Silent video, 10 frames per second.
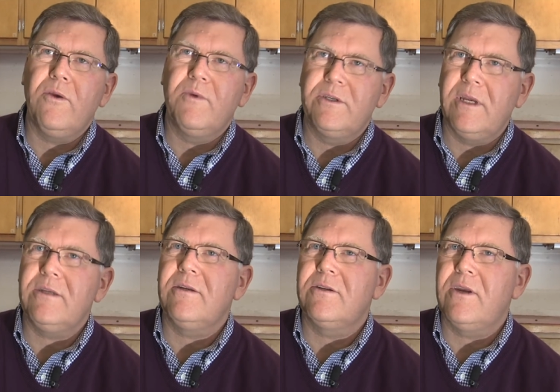the
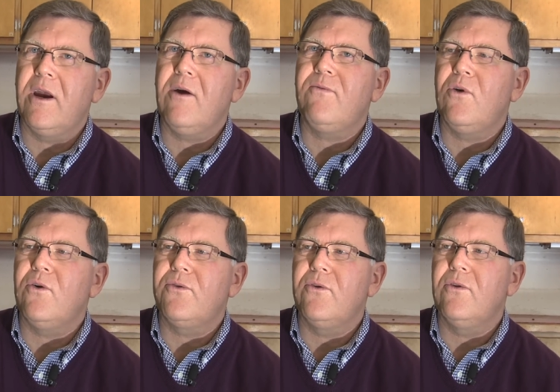resistance to
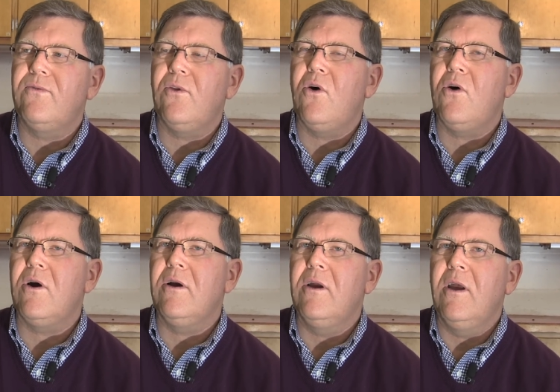airflow through the floor,